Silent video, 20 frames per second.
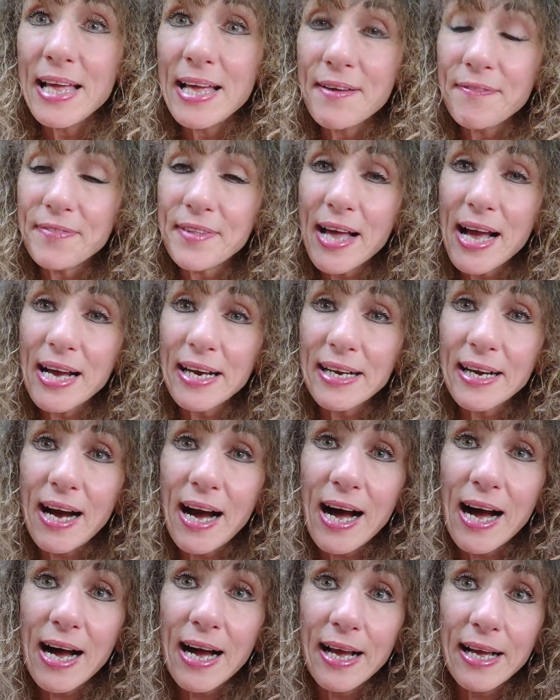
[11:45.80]
if that
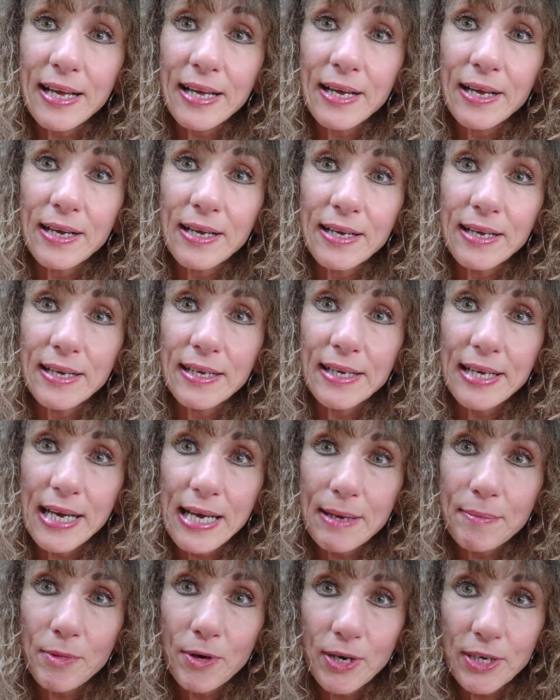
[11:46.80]
guy
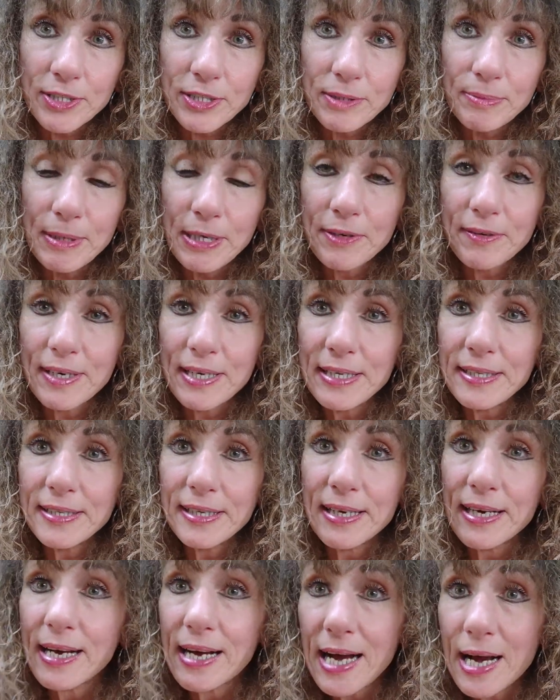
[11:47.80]
came on to me or
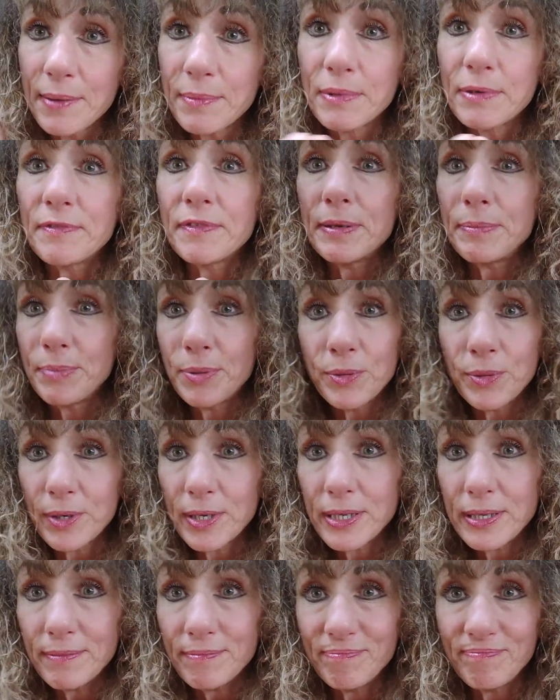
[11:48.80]
anything, I would report
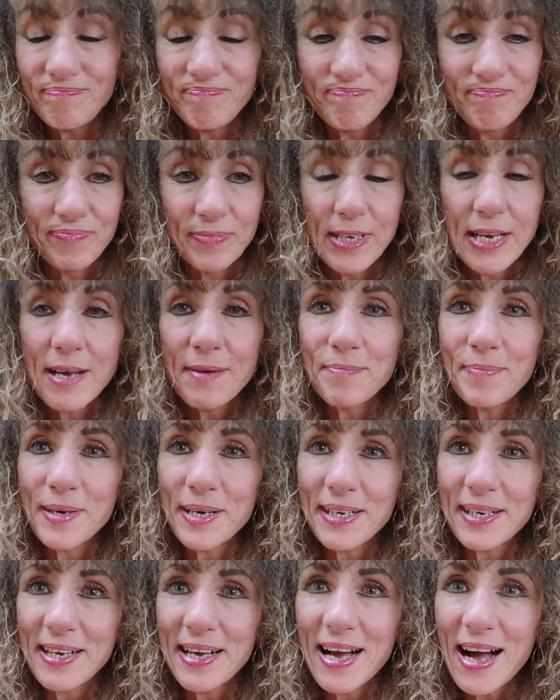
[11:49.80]
him.
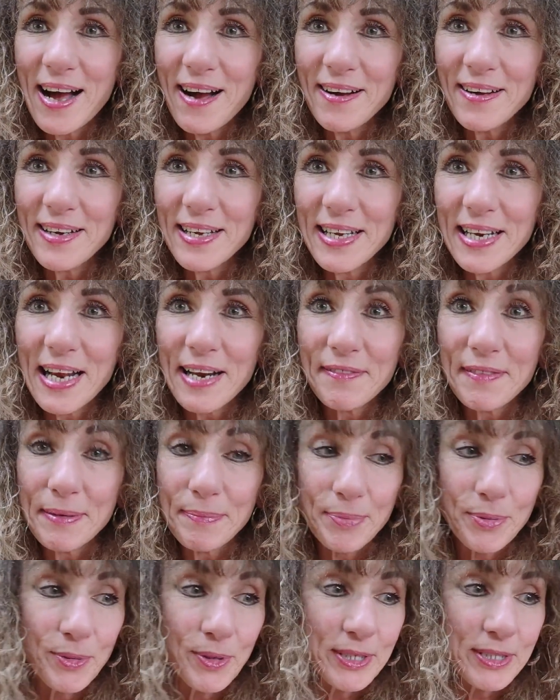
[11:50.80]
But how can I
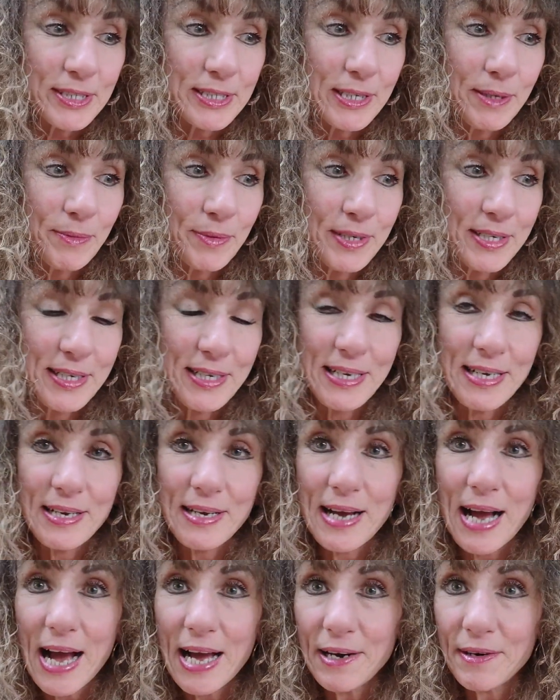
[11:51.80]
report someone?
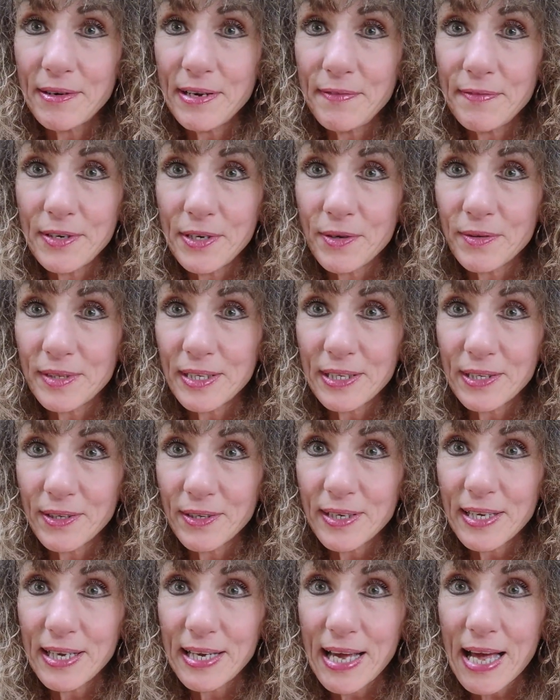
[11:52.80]
I don't even know they're
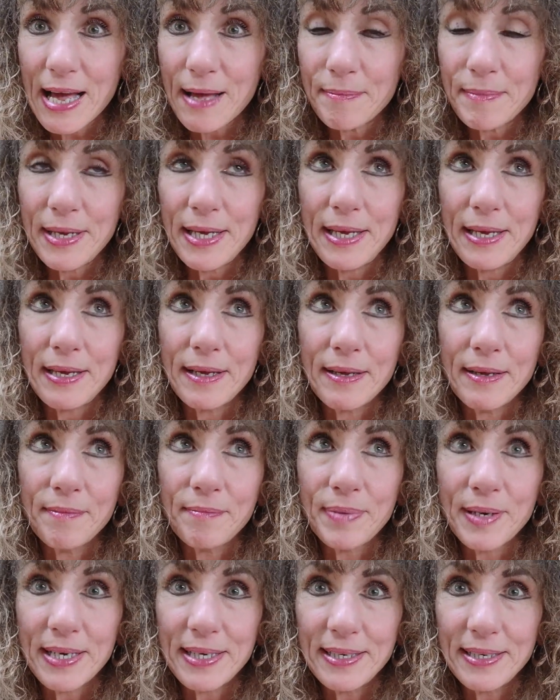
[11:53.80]
looking at me.
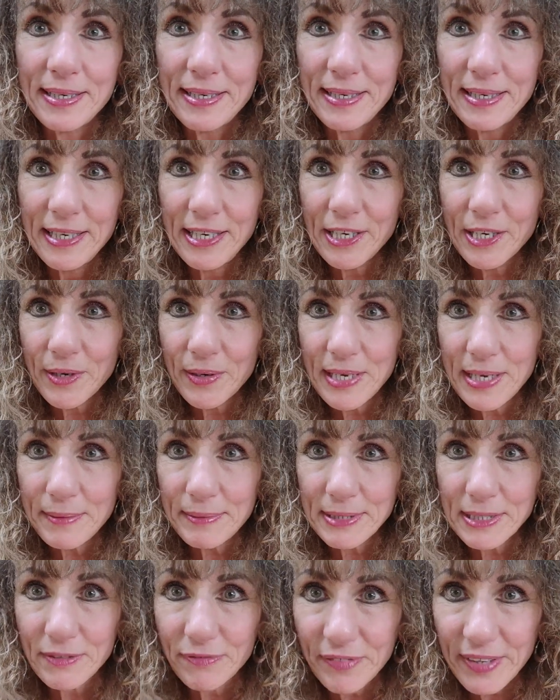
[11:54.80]
But, he
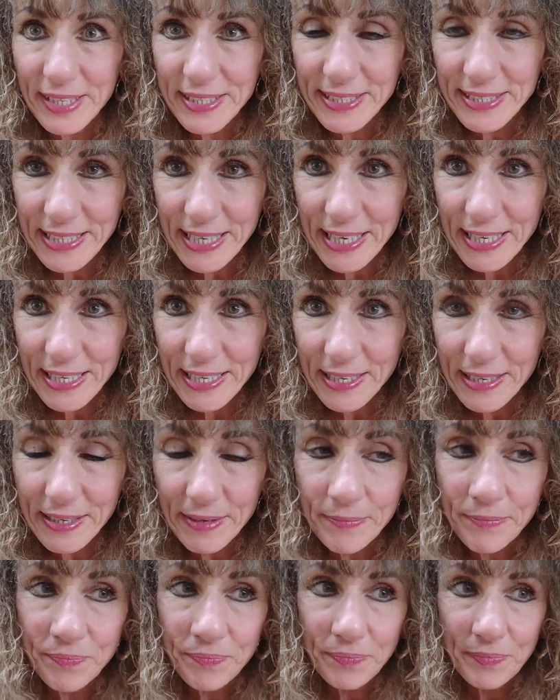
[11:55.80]
was fixated
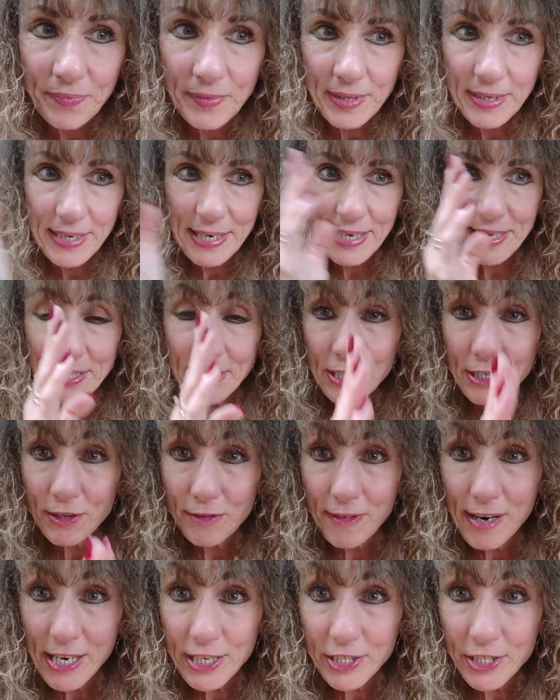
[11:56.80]
in the
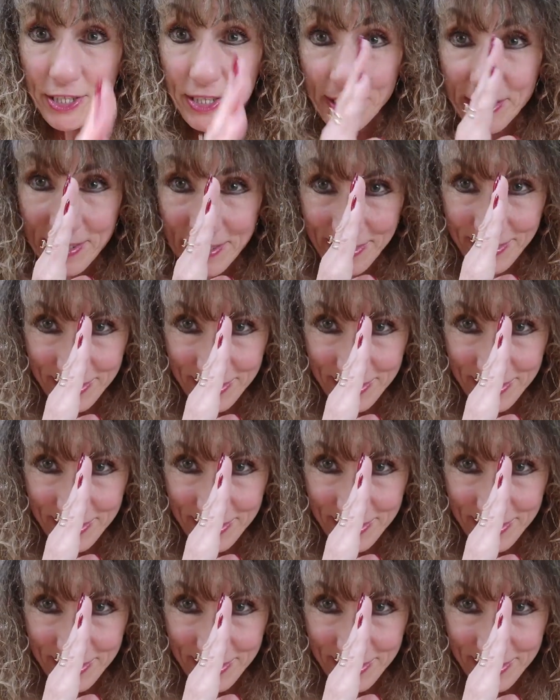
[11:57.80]
direction